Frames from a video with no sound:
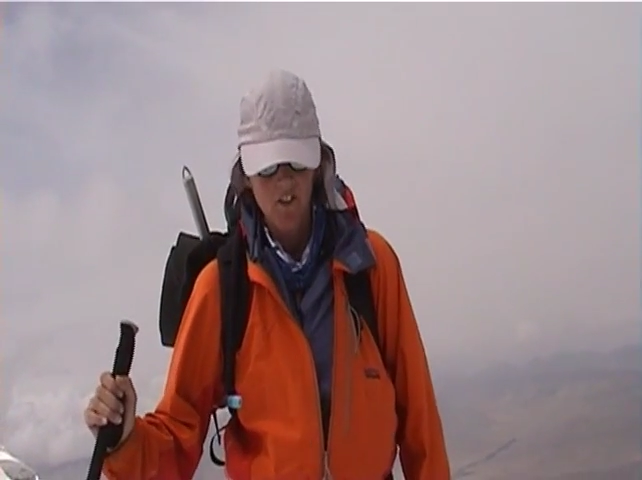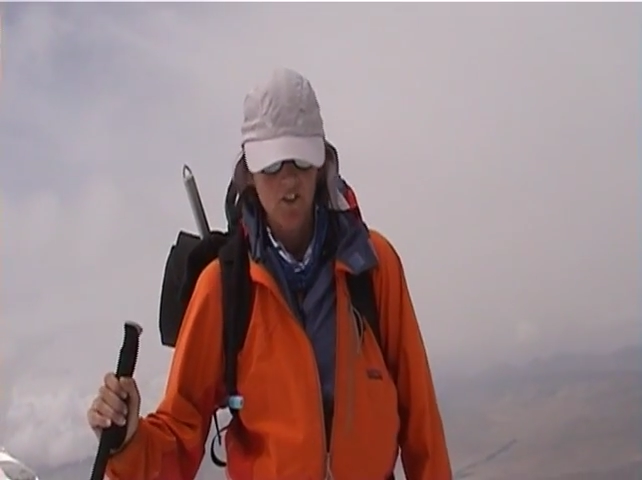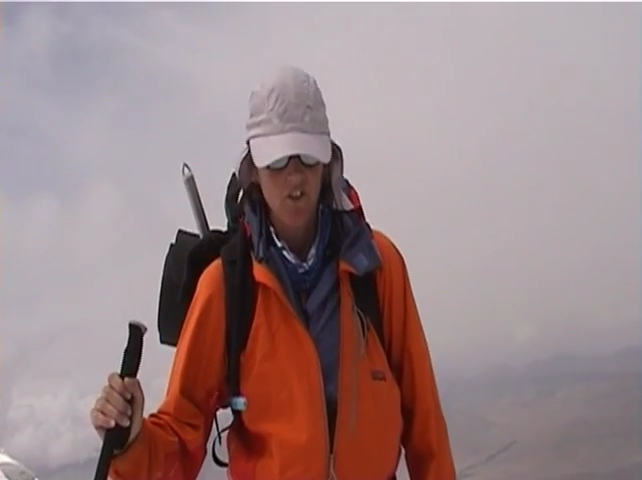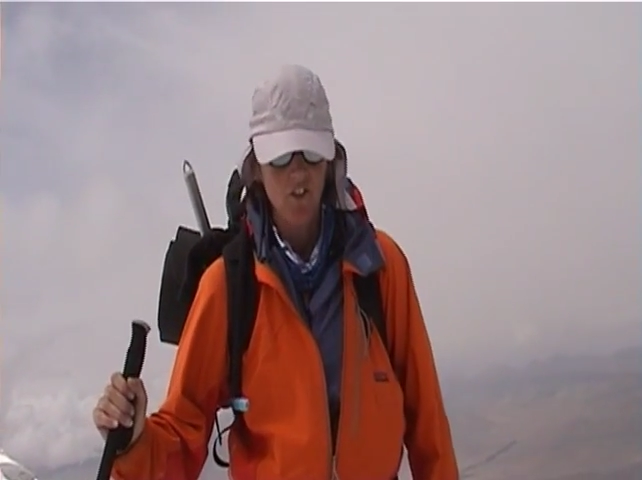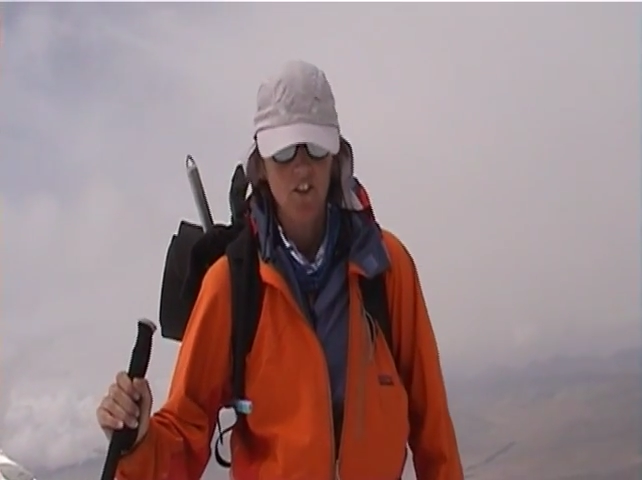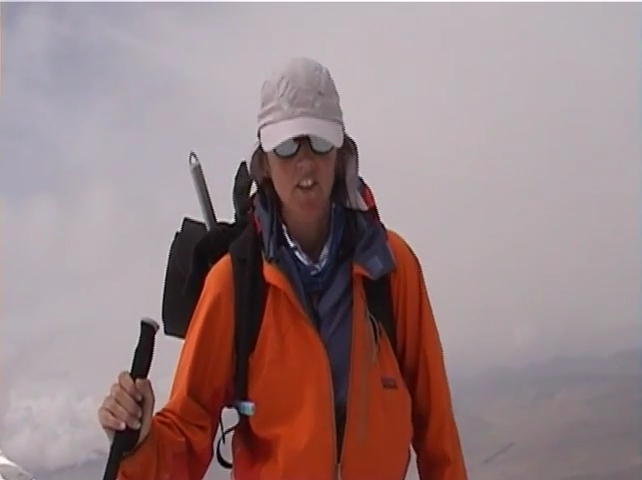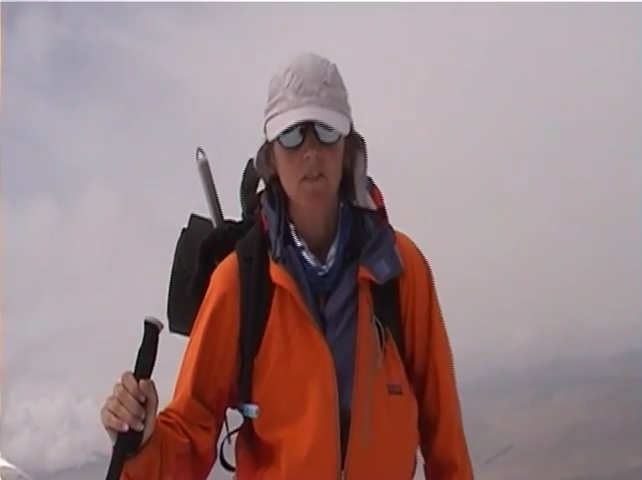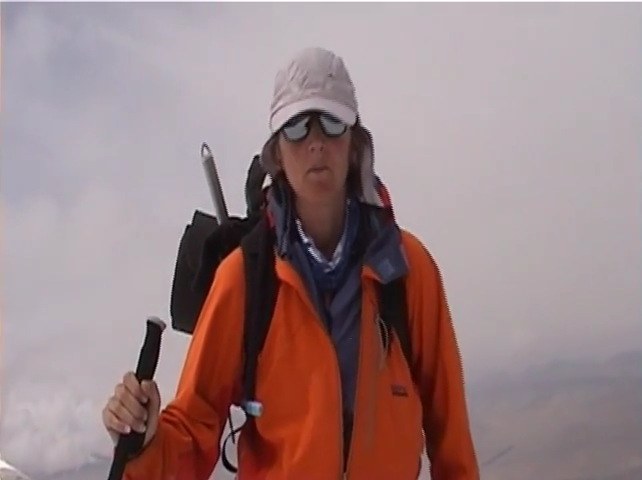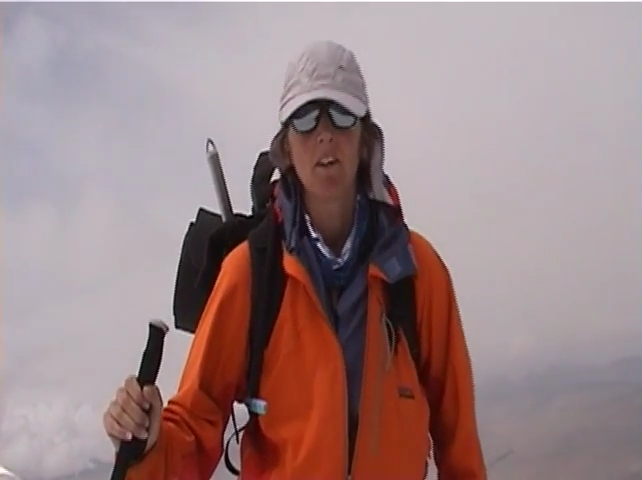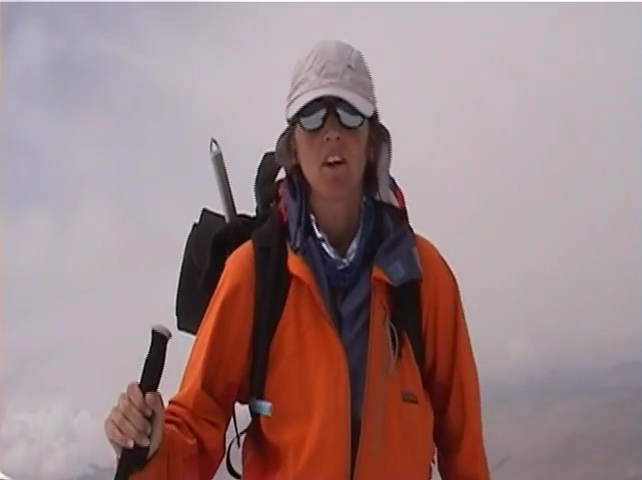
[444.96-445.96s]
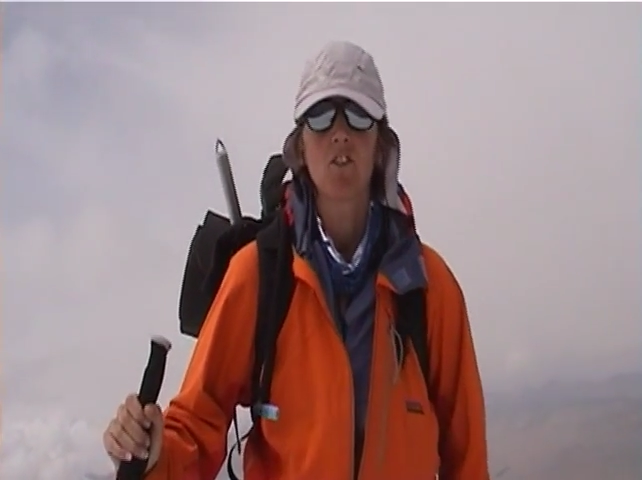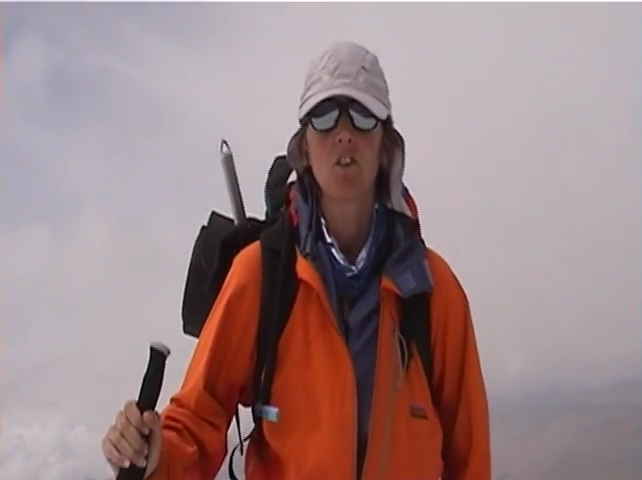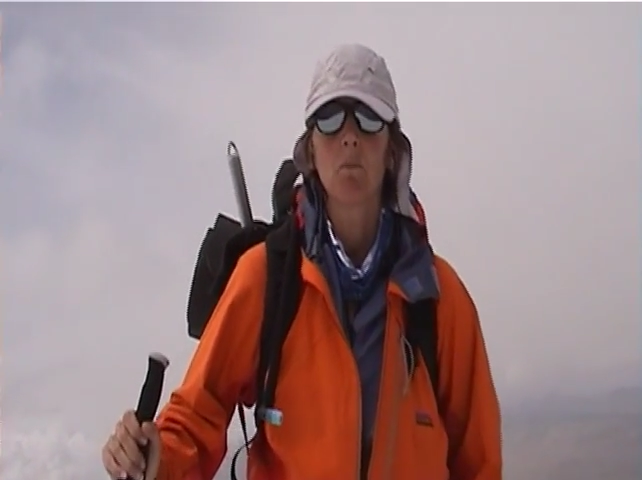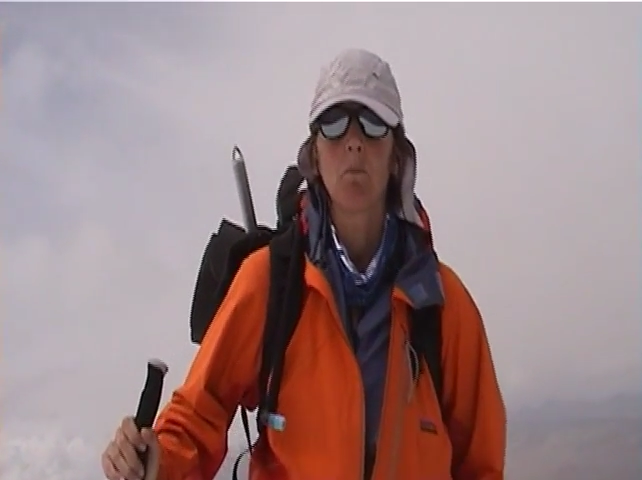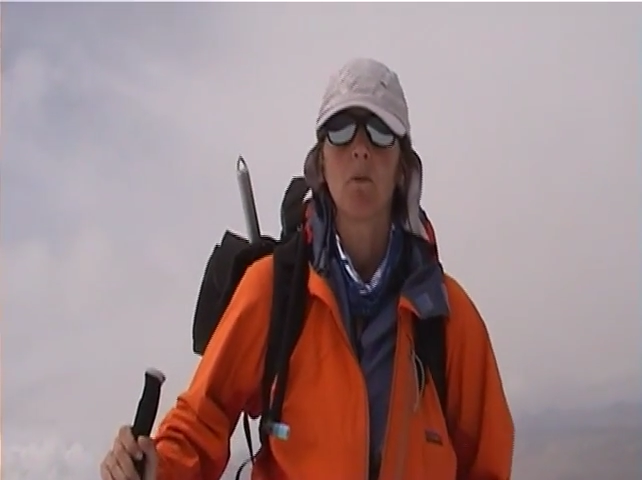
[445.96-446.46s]
Susie just said to me that I
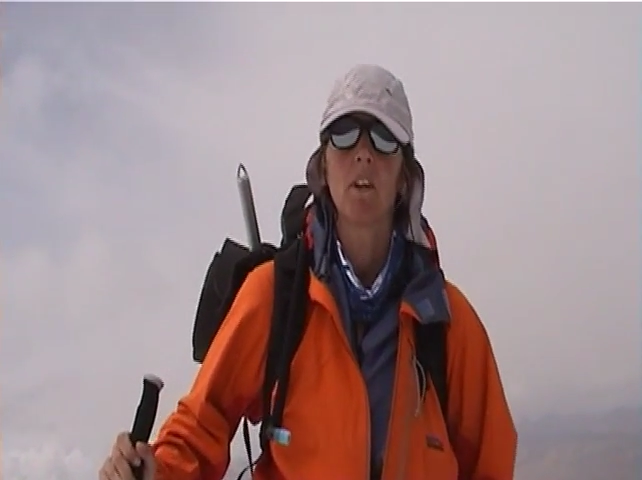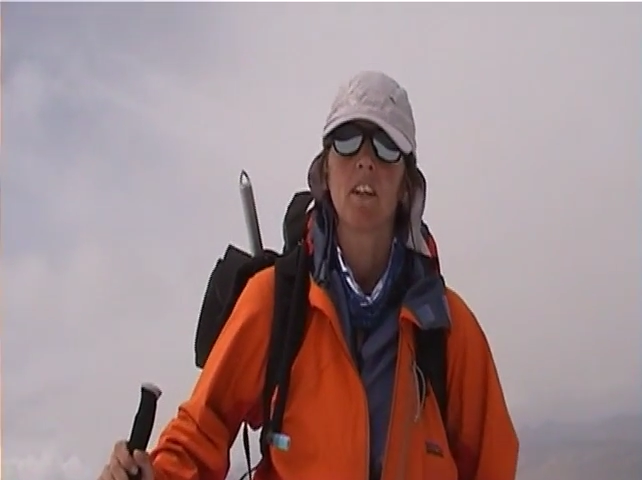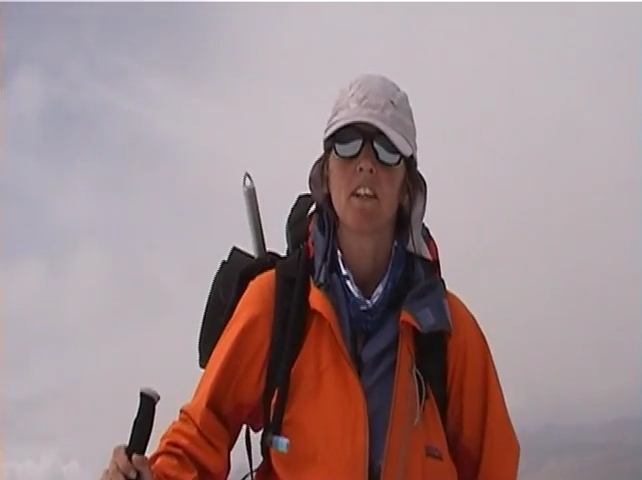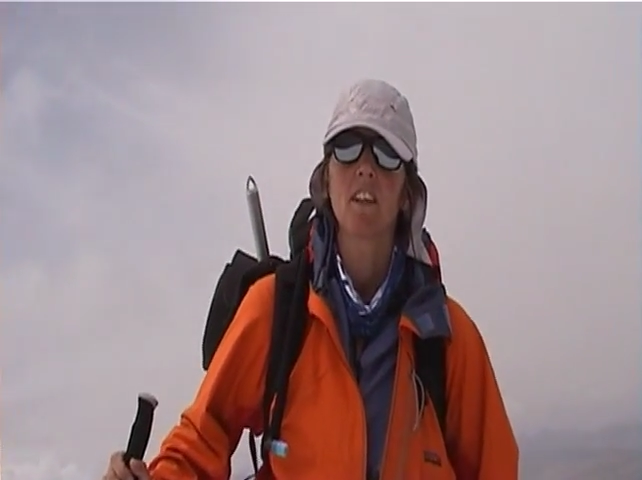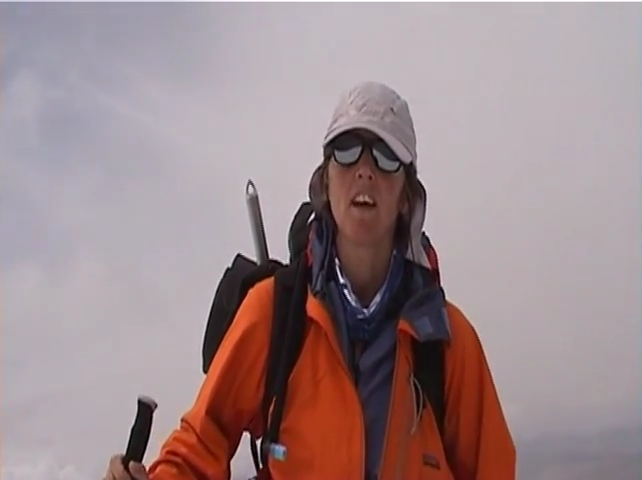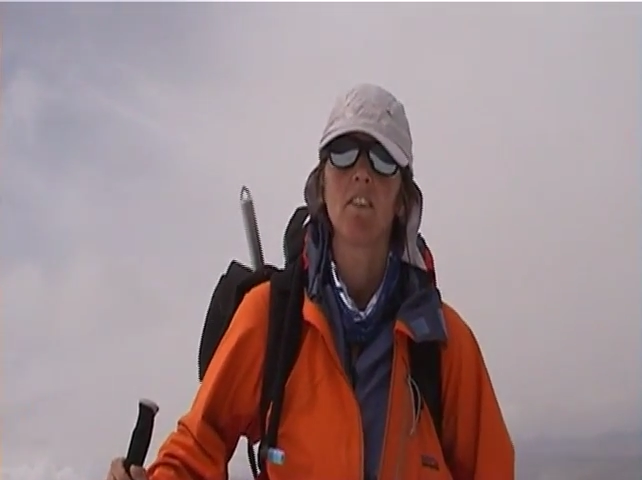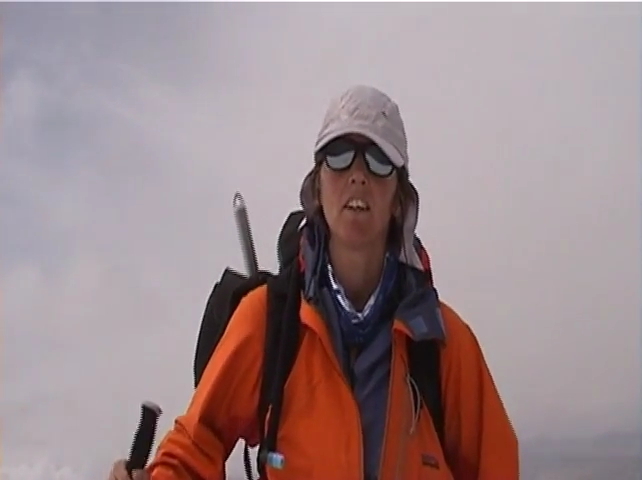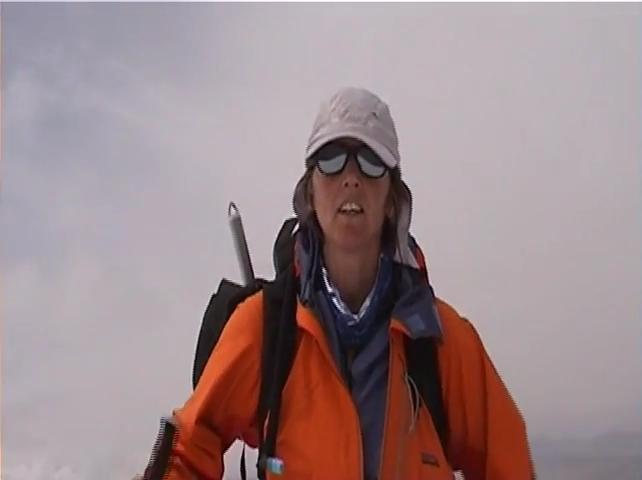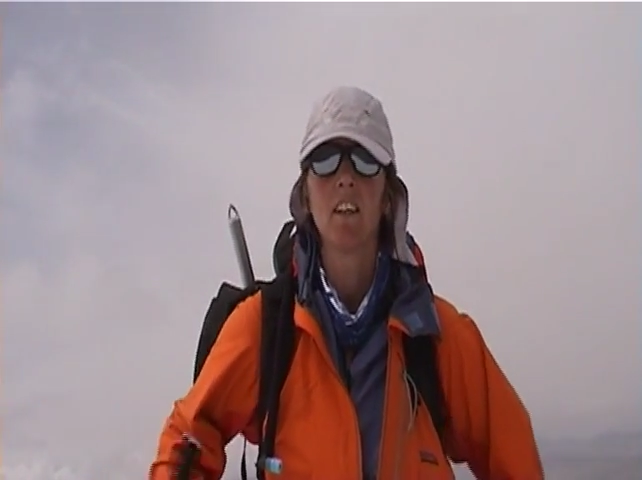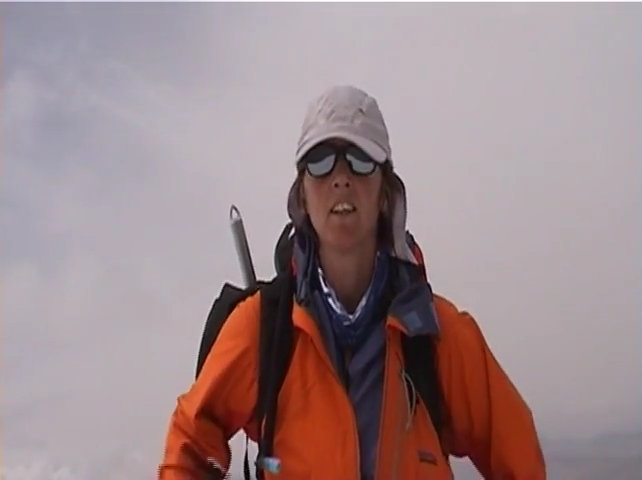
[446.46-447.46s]
shouldn't be breathing this heavily.